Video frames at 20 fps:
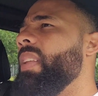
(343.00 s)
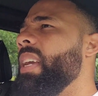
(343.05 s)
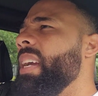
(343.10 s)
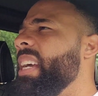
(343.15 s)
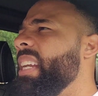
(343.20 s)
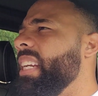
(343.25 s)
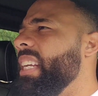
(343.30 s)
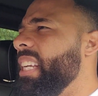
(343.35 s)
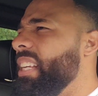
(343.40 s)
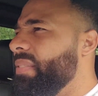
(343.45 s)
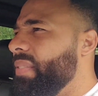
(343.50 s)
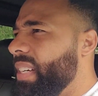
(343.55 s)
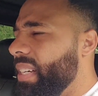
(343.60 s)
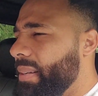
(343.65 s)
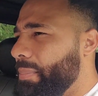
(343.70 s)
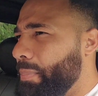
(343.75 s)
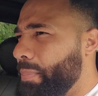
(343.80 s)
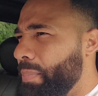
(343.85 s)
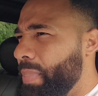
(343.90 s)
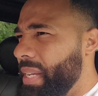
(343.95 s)
and
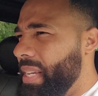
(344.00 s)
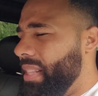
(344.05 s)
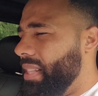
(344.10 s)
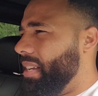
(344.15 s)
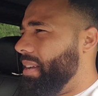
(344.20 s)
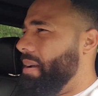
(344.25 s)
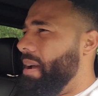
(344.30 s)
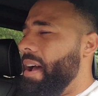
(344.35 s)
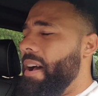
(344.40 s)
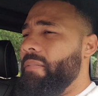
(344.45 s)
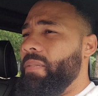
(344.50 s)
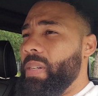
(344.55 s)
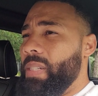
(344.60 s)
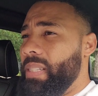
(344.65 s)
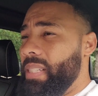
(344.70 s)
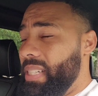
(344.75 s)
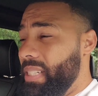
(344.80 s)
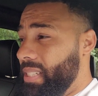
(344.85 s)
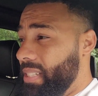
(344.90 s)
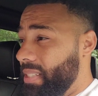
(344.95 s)
even be in the
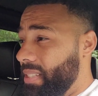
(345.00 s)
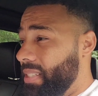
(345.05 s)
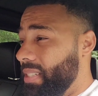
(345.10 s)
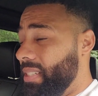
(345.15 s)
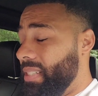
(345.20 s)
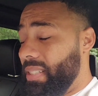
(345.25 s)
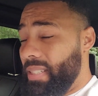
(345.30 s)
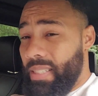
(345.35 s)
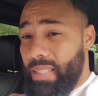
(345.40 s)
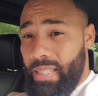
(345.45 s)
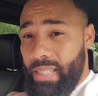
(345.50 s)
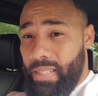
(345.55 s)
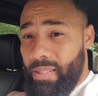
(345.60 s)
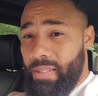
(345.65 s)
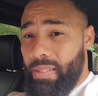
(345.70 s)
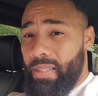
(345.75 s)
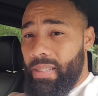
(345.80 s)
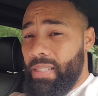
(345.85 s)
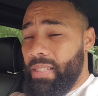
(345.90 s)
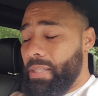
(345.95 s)
conversation to
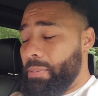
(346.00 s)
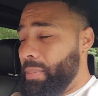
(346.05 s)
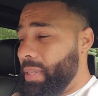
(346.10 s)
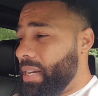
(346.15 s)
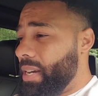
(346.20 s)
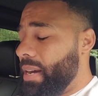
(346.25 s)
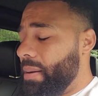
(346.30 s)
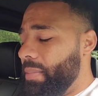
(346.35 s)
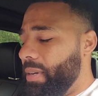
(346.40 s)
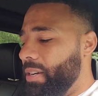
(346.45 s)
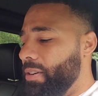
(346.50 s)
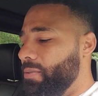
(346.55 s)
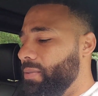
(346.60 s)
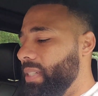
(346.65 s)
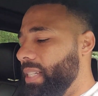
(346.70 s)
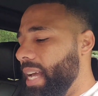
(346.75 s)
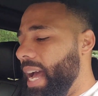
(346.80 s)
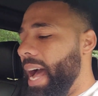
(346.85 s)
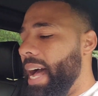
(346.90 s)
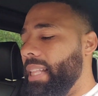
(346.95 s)
consider this becoming a
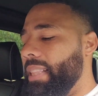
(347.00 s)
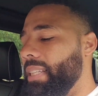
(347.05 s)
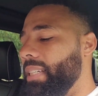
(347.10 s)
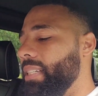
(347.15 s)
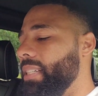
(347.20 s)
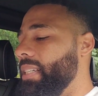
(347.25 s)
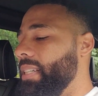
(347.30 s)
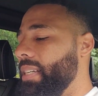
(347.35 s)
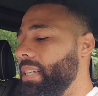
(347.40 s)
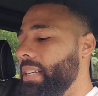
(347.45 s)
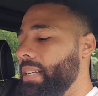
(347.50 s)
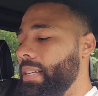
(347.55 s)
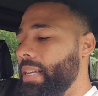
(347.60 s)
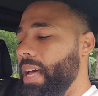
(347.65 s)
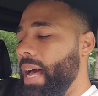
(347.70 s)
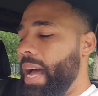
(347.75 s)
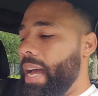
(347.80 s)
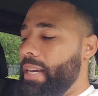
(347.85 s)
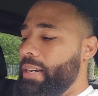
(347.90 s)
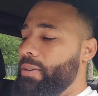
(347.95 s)
reality,
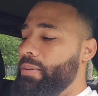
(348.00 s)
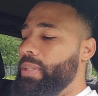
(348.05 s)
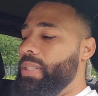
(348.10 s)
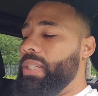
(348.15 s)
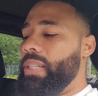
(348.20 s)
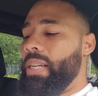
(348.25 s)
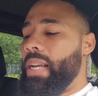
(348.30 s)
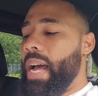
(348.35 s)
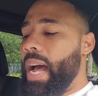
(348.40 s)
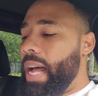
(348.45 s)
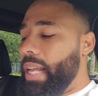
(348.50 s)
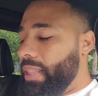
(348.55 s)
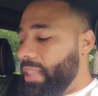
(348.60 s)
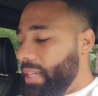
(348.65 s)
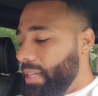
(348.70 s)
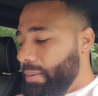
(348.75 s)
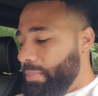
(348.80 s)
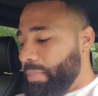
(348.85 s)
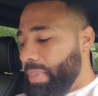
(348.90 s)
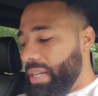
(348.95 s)
I know it's a God
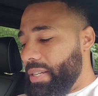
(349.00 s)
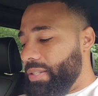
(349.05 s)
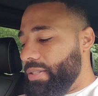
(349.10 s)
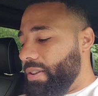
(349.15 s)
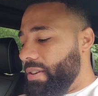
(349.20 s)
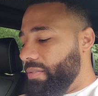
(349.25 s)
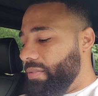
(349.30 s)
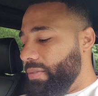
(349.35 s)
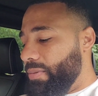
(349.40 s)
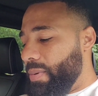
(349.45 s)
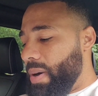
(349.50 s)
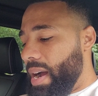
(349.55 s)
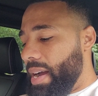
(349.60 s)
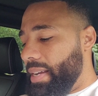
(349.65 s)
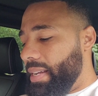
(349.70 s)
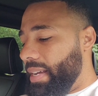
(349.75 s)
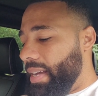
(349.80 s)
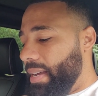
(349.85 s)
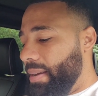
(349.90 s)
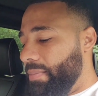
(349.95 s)
thing based off of where I
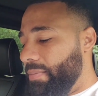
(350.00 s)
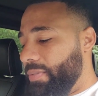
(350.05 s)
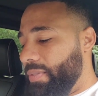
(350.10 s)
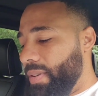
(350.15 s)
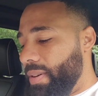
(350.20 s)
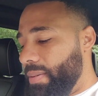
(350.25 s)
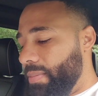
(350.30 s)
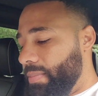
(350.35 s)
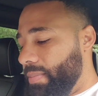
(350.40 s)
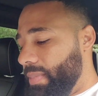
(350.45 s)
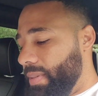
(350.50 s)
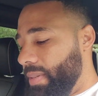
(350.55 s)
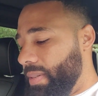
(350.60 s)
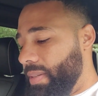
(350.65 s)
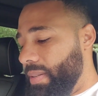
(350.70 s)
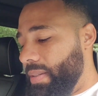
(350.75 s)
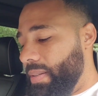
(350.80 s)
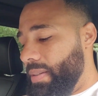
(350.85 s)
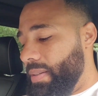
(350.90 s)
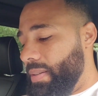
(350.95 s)
came from.
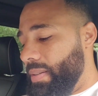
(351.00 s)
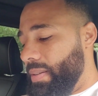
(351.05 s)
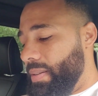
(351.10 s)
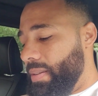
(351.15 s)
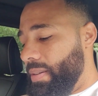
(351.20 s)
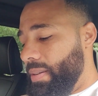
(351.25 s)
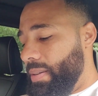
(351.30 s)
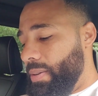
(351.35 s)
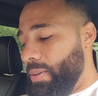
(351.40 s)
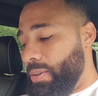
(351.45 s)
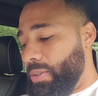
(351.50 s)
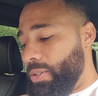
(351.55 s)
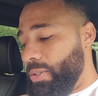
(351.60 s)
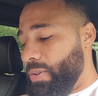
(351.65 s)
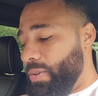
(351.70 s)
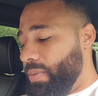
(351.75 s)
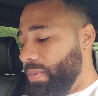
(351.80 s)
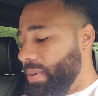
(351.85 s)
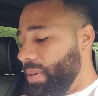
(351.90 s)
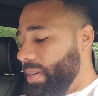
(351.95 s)
You know,
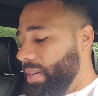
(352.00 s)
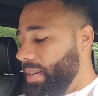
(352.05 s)
so